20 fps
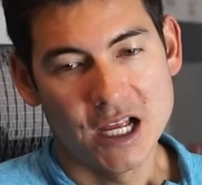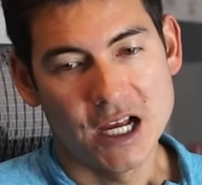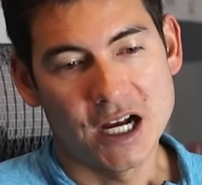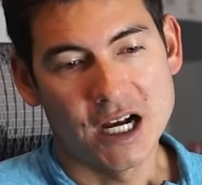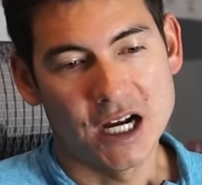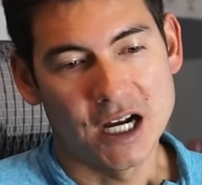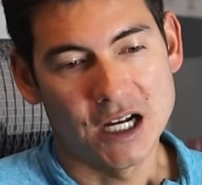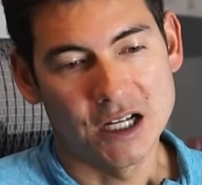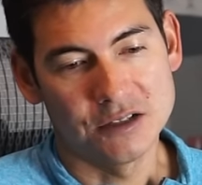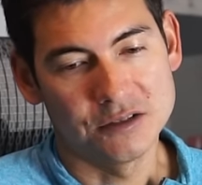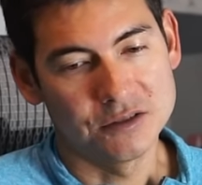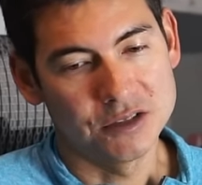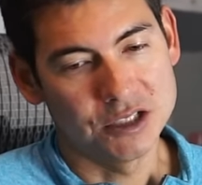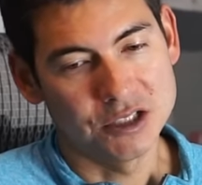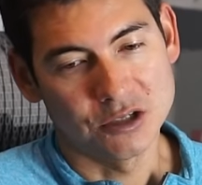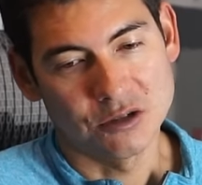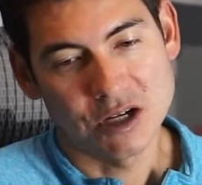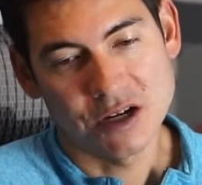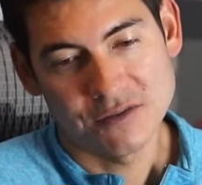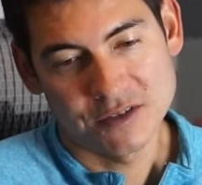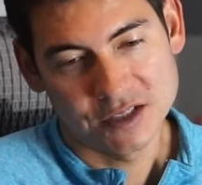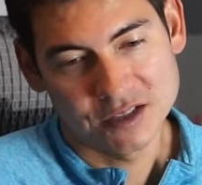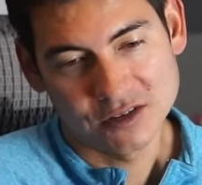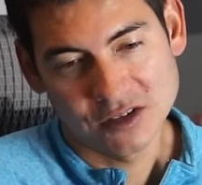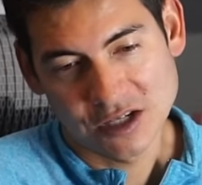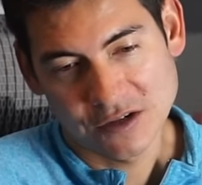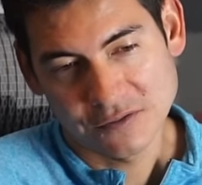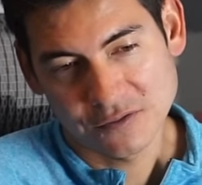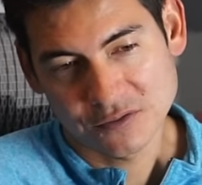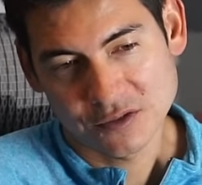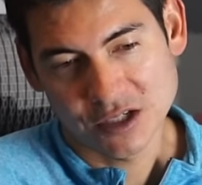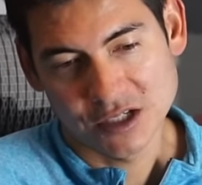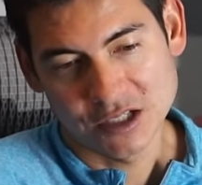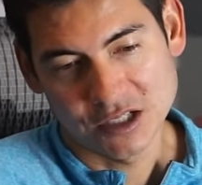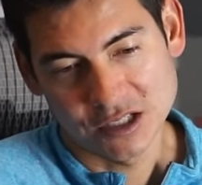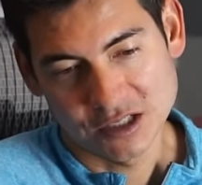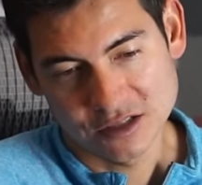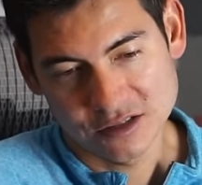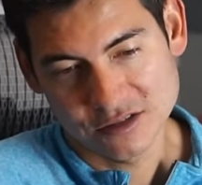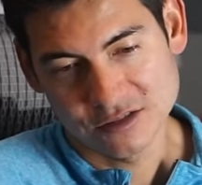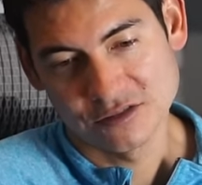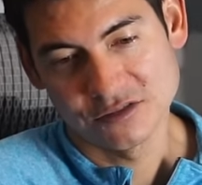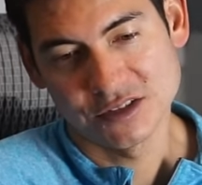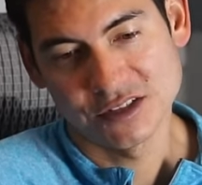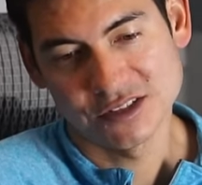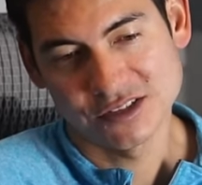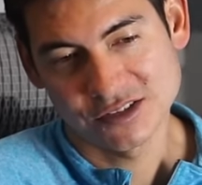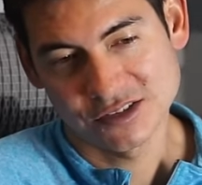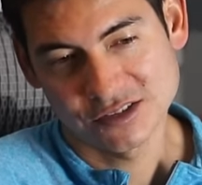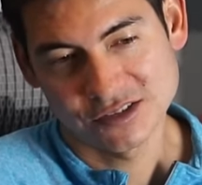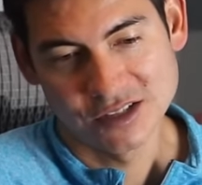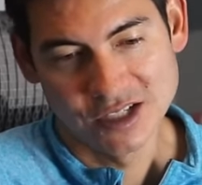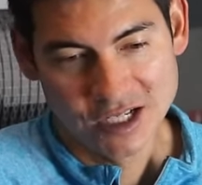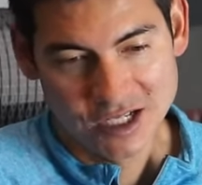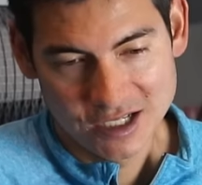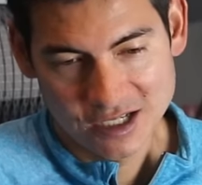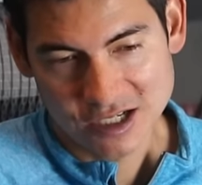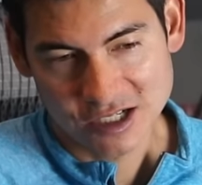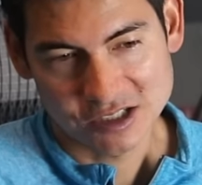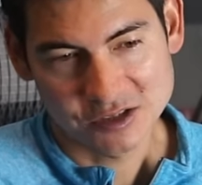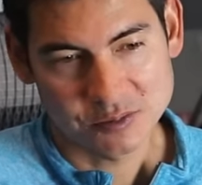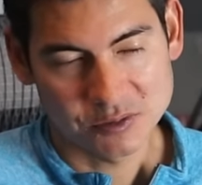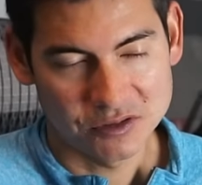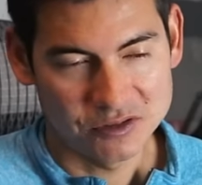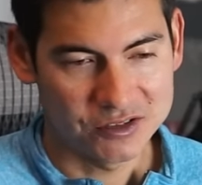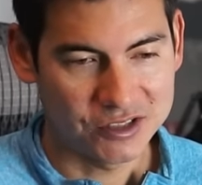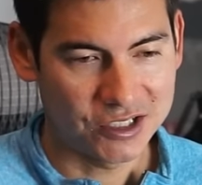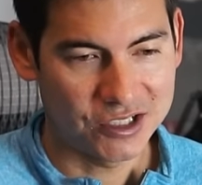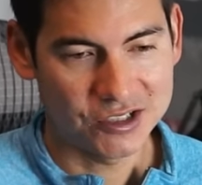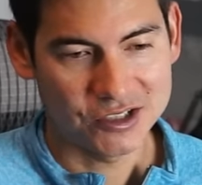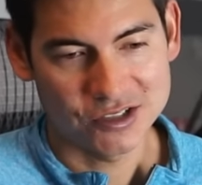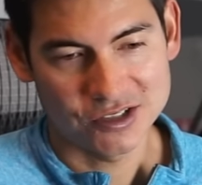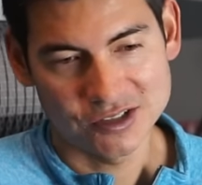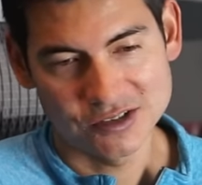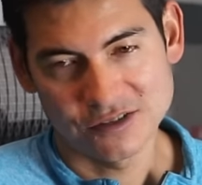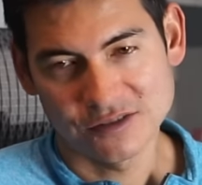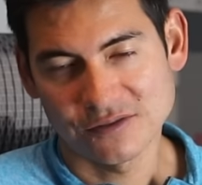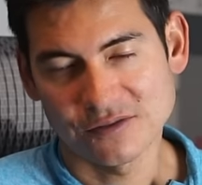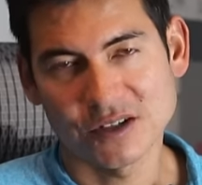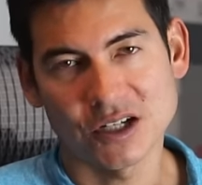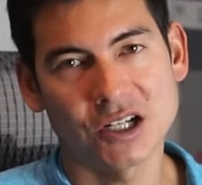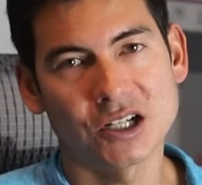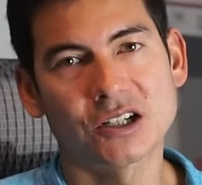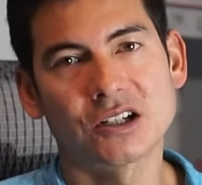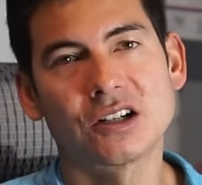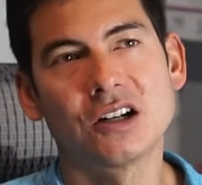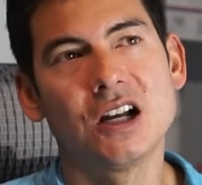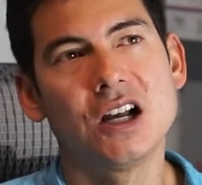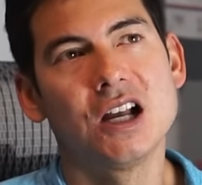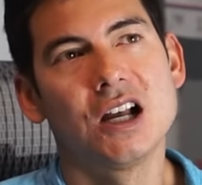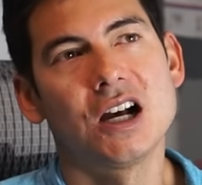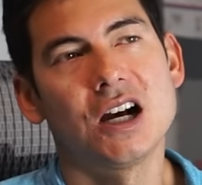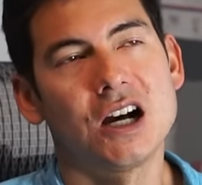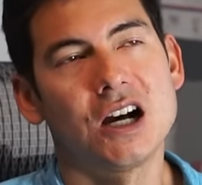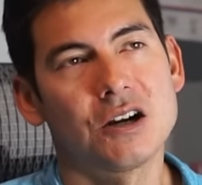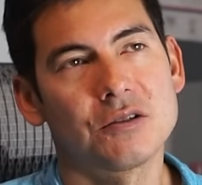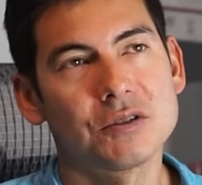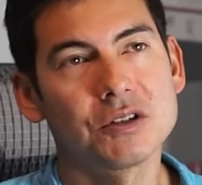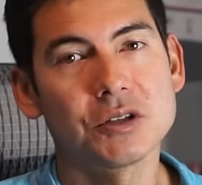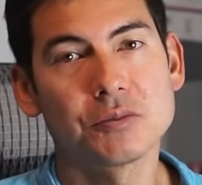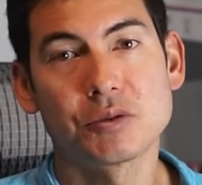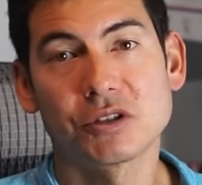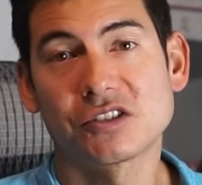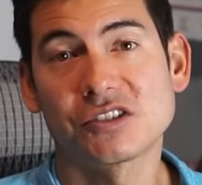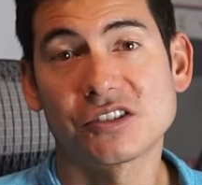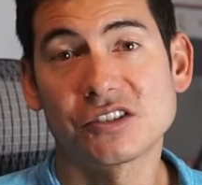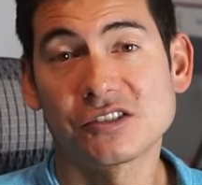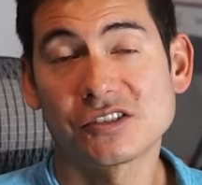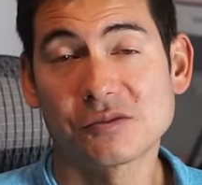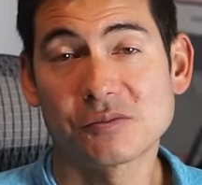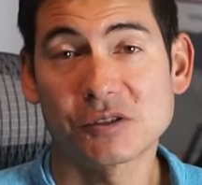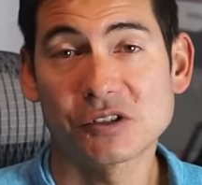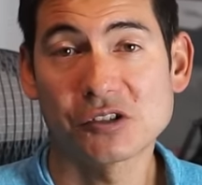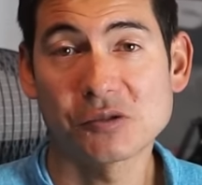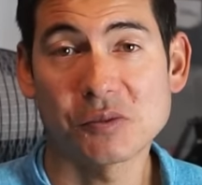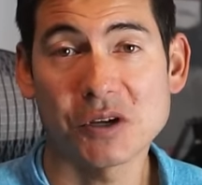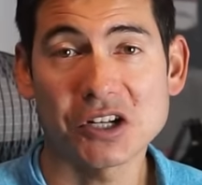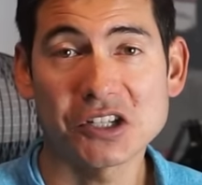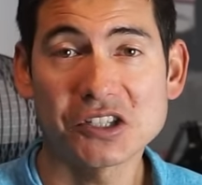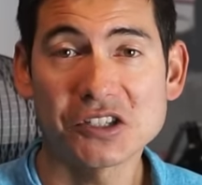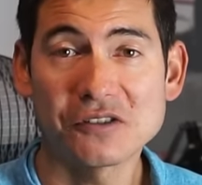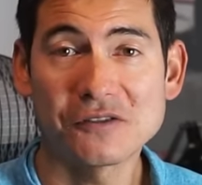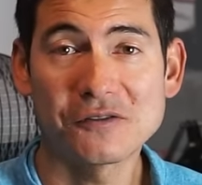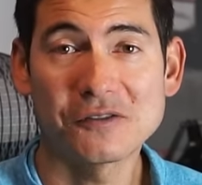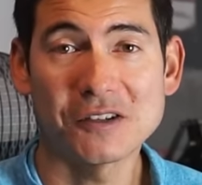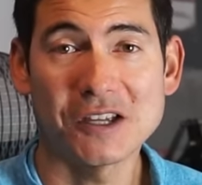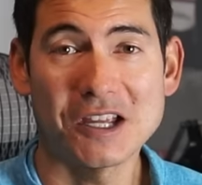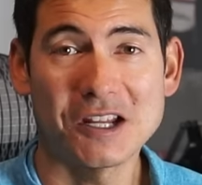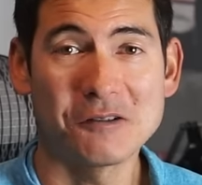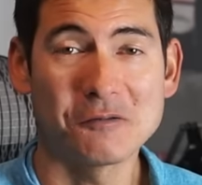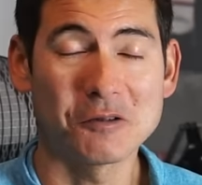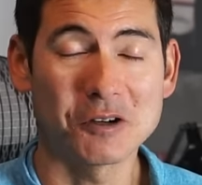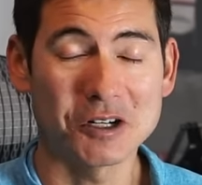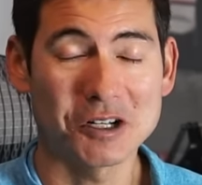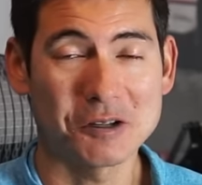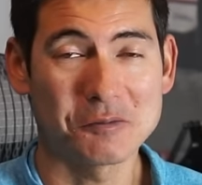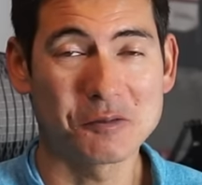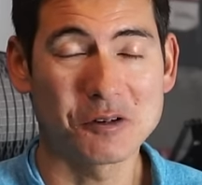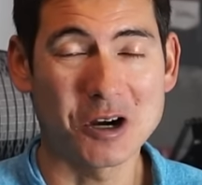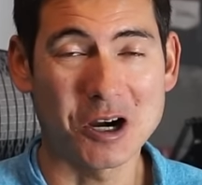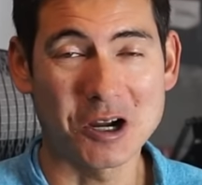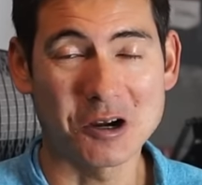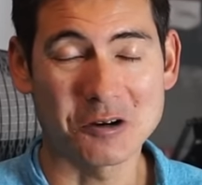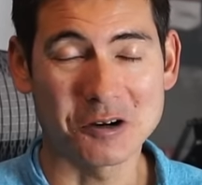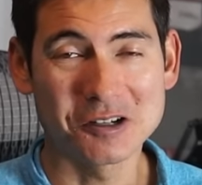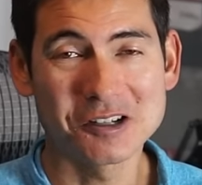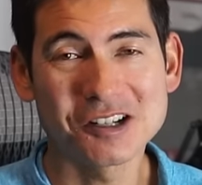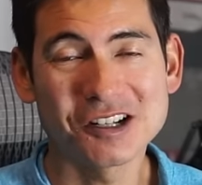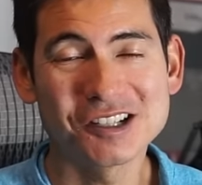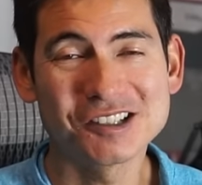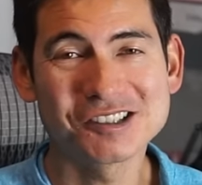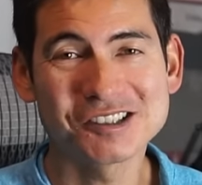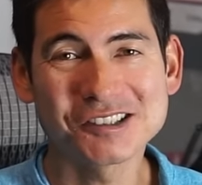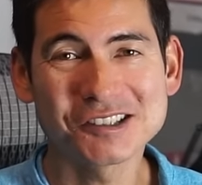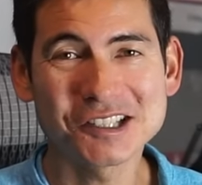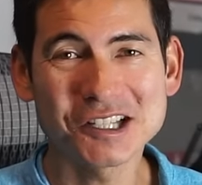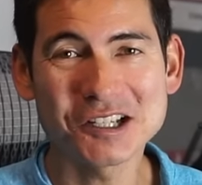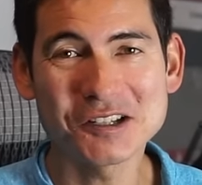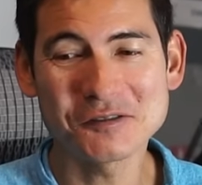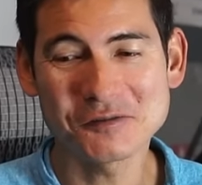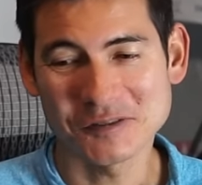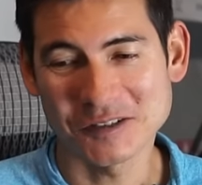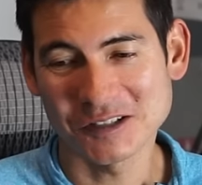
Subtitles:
You know, having a life-threatening illness, hospitalization, the fire, really puts things in perspective and what I prioritize in life.